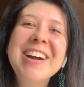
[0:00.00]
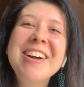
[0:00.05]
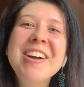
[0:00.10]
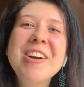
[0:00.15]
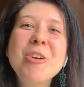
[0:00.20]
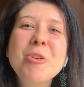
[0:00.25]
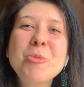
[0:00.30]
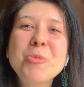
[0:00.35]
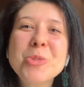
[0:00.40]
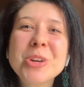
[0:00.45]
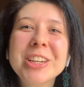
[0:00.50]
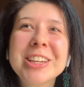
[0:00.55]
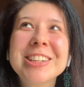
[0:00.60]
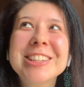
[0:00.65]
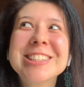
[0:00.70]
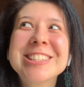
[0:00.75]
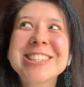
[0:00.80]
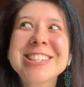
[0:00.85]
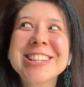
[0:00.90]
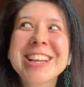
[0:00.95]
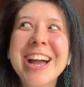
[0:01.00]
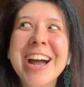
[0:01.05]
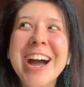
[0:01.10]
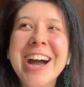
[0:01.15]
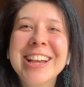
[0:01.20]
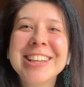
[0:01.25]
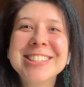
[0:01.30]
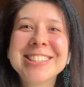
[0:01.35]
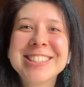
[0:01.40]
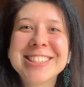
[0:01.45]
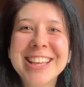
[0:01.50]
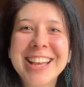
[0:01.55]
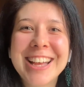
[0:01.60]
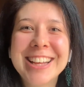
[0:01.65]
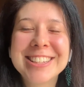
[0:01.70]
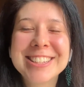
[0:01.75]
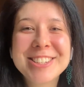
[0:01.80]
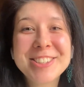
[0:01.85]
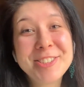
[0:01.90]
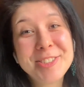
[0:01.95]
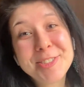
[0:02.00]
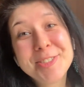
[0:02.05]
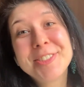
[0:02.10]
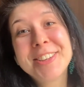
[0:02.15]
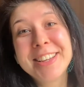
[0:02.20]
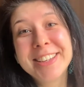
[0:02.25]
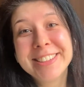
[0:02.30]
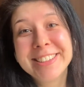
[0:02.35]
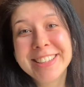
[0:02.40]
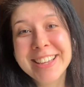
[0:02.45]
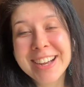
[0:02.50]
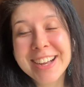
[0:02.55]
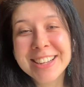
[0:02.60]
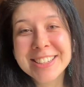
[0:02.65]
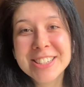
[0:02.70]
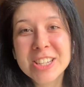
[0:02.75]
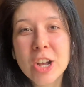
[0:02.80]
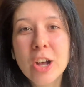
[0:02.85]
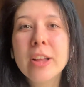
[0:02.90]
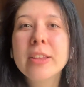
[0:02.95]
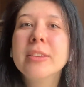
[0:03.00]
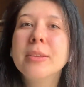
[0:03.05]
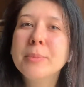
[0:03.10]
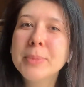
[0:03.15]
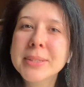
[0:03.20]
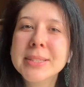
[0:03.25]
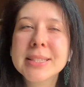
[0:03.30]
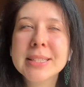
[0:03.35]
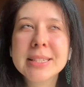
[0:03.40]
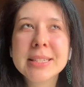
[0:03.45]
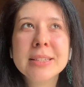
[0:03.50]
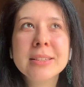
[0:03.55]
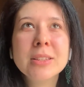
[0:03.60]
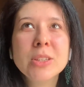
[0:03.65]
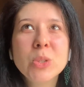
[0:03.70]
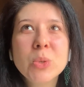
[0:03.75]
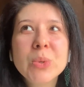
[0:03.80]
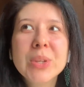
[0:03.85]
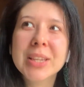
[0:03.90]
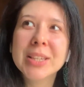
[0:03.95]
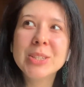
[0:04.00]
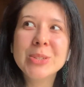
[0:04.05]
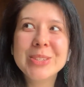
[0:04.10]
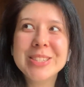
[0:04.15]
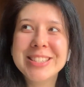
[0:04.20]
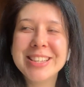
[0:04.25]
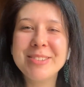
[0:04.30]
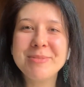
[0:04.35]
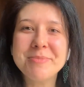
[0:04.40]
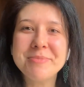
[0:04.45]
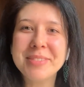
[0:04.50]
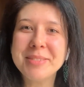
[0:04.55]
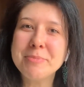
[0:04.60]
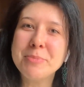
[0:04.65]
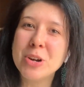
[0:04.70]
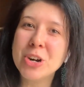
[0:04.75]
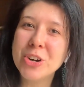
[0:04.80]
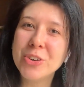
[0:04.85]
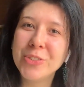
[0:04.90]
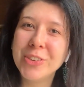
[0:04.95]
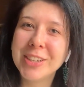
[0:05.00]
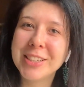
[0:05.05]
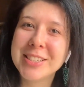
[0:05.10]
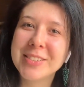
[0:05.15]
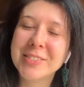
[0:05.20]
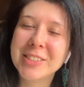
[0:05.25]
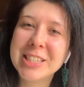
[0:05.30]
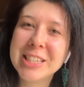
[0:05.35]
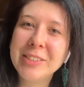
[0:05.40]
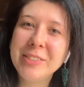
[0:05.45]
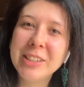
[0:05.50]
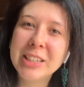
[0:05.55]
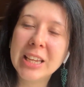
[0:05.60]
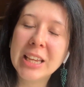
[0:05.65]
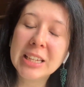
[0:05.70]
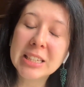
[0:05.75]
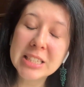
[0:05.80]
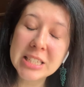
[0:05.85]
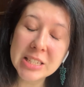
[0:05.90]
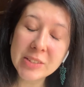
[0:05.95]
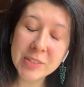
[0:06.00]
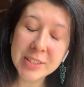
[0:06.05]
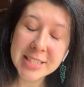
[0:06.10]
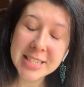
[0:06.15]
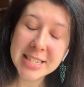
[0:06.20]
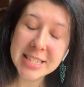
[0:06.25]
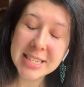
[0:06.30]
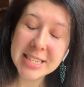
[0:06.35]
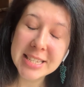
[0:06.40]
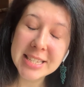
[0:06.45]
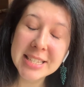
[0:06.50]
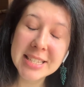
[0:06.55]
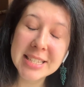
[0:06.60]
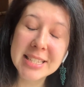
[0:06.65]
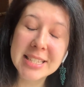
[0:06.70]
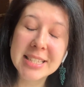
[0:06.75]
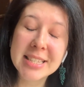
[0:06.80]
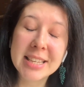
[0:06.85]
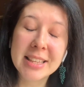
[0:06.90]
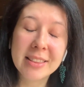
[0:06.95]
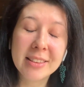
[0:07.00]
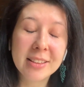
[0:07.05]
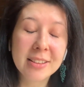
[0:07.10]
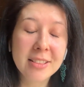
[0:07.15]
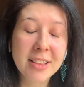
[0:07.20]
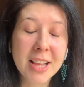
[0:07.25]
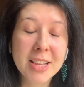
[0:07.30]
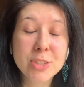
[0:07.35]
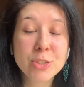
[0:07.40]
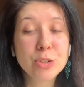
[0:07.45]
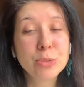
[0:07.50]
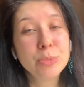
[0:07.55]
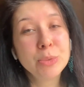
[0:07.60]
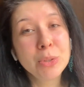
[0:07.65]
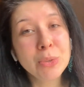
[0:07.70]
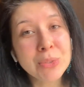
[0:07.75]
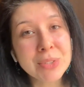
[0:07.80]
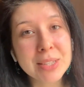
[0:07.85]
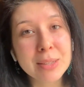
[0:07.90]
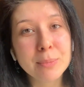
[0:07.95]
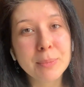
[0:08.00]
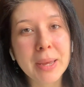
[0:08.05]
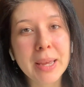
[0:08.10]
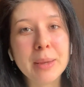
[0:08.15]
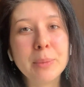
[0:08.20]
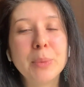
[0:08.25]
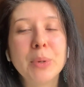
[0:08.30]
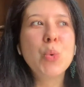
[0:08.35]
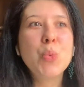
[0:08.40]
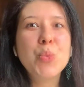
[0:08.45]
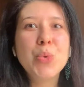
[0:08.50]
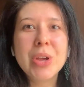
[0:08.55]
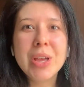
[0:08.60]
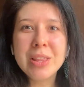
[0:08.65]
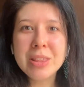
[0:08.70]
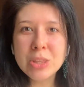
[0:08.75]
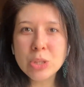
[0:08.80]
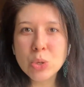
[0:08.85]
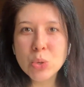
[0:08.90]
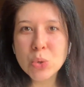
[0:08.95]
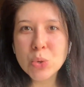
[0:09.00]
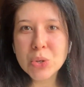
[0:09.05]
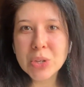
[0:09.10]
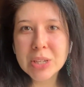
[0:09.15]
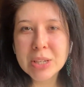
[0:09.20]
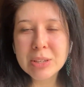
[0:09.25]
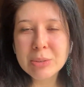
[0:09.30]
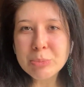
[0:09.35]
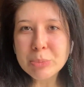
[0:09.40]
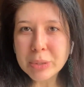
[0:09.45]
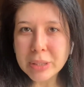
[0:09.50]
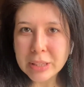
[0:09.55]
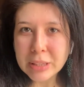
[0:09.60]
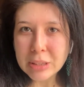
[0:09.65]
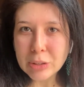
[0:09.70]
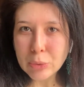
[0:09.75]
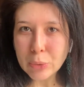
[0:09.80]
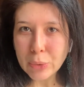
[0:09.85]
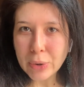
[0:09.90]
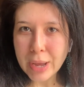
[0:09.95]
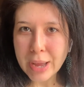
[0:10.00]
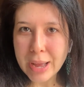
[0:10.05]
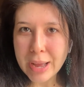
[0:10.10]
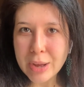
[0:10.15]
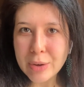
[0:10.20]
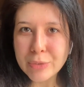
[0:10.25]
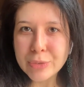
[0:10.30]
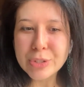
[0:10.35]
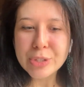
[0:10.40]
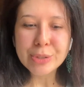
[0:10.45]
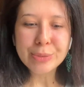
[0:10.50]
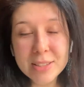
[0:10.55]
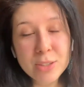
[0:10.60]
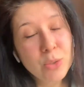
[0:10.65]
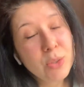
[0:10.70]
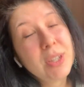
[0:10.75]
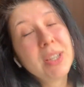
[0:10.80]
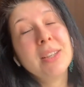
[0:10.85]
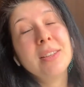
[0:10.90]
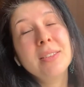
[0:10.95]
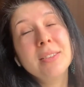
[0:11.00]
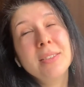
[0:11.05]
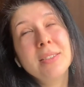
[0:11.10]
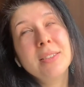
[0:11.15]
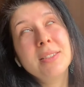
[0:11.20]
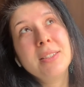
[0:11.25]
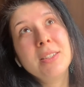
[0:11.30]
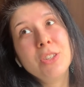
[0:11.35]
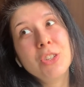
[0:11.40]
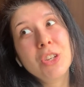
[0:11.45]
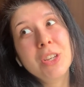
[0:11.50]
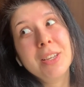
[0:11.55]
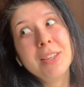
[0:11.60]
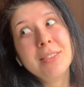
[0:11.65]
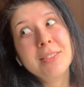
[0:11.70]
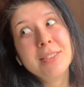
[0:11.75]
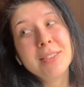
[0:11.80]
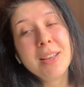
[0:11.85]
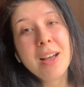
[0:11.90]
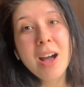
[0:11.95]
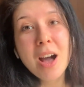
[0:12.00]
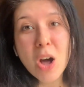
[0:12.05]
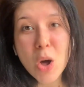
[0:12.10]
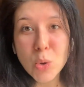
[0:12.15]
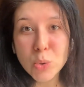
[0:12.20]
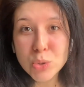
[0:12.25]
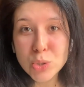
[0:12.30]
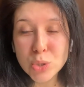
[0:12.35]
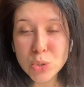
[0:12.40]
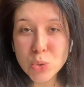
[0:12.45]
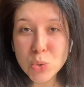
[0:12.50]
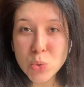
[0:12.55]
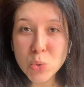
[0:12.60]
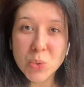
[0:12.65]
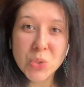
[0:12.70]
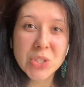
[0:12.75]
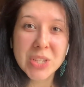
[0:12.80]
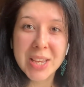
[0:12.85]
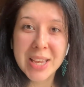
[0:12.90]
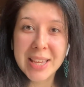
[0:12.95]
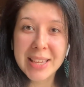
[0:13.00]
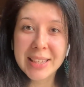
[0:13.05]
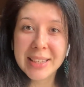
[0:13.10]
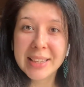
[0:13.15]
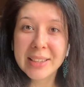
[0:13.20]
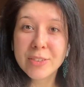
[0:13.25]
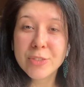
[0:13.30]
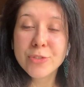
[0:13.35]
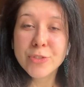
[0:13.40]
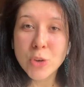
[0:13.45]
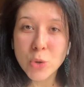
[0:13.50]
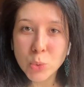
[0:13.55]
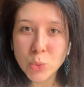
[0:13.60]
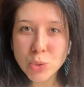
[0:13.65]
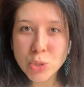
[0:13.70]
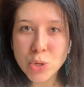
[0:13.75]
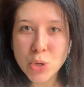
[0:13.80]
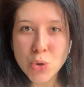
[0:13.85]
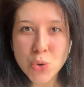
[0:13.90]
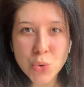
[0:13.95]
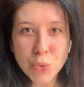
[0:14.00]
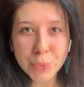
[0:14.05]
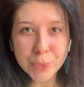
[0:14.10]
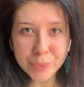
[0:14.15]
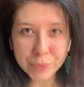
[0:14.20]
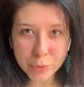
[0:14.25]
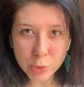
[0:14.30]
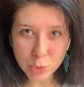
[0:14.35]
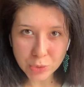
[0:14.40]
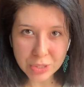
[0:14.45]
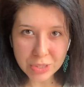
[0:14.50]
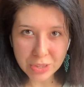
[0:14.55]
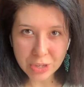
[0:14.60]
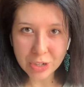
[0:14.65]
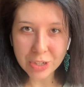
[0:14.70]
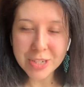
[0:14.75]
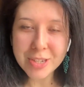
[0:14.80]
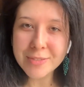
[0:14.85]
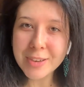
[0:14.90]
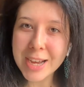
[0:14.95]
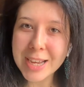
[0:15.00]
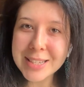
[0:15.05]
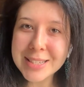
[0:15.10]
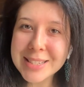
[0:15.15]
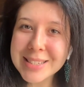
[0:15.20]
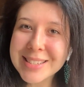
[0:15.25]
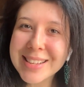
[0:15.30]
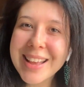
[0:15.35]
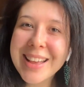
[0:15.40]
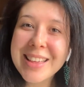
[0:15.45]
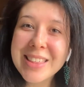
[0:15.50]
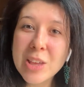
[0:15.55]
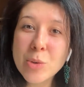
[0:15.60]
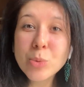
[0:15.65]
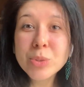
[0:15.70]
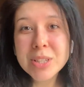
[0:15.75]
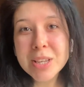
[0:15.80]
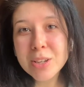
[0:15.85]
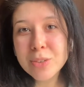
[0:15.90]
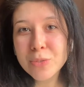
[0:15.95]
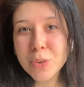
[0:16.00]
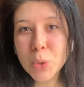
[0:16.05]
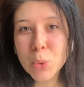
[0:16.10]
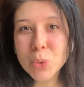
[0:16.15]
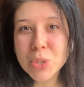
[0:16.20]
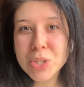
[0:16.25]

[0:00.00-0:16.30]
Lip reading: Which I said you can cut on, but still you can do some perfect activities in the classroom using paper. When you complete the craft, you can teach kids how to take photo using their device. They will take photo